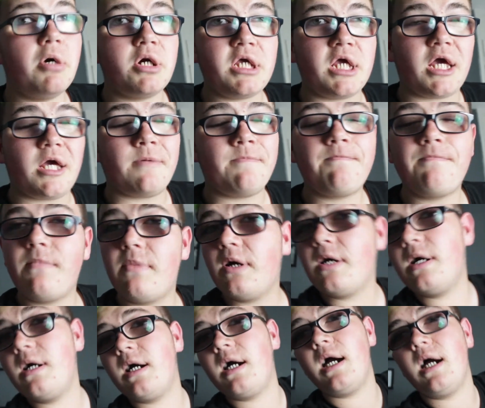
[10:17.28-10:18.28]
But yeah,
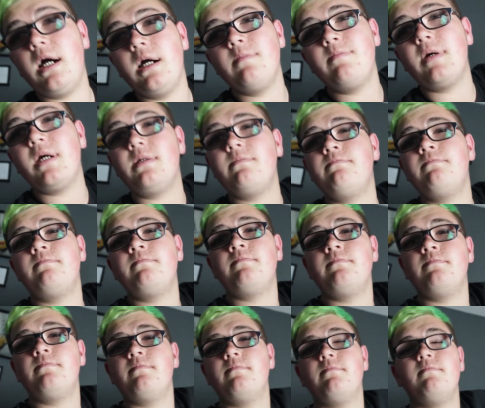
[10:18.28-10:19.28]
I'm Ben.
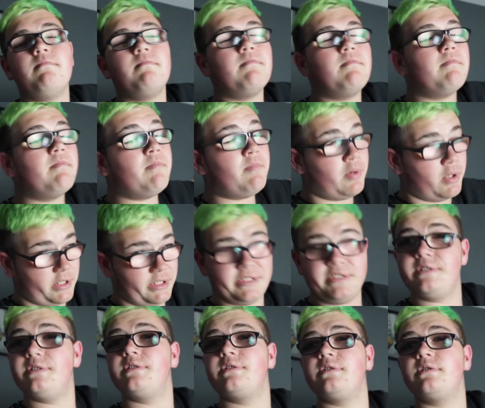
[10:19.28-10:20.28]

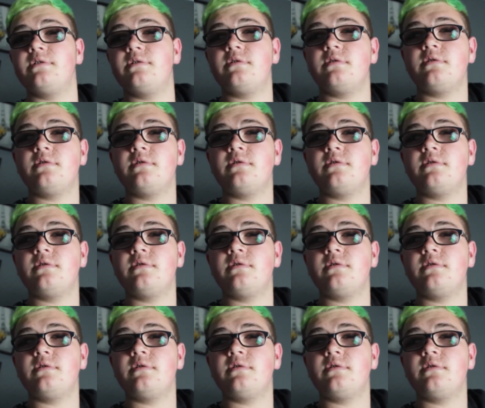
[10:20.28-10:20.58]
Peace.